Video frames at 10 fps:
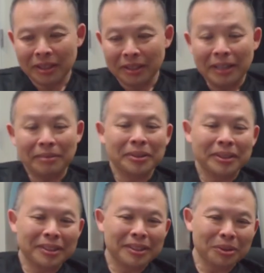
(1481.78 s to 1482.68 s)
level
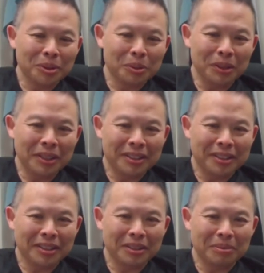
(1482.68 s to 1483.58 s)
is, so to speak,
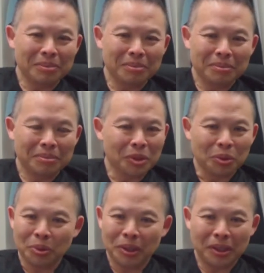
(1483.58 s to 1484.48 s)
um,
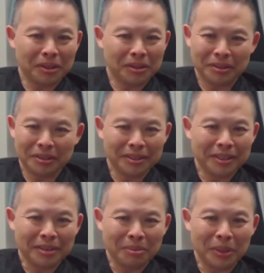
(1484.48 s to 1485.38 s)
we're all
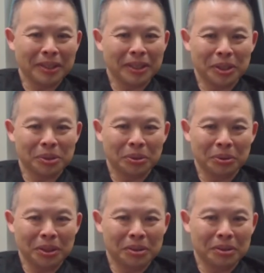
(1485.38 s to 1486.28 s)
biological
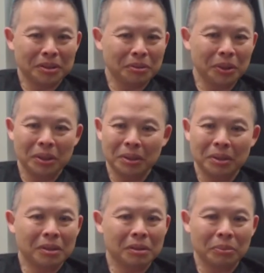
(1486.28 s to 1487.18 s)
creatures and we can
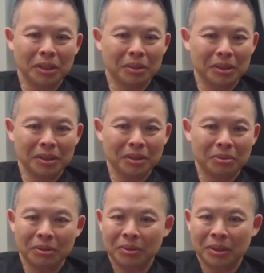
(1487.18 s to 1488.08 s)
all become
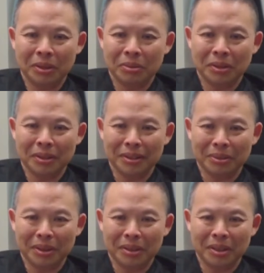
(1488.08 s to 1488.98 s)
addicted for various reasons,
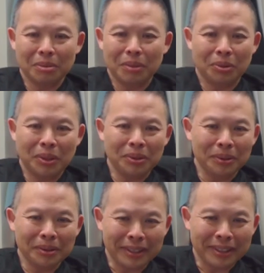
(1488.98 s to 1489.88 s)
right? It doesn't matter what you
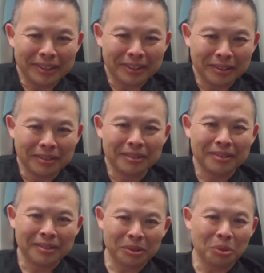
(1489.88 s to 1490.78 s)
look like
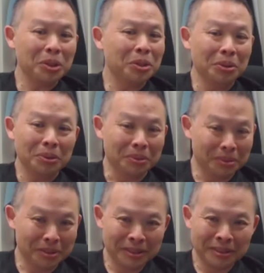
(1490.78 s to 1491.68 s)
or what you do.
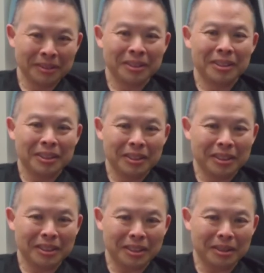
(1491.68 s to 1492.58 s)

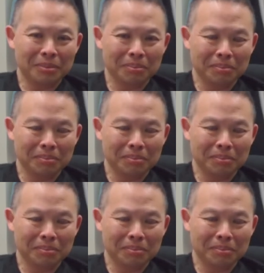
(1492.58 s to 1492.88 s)
Mm-hmm.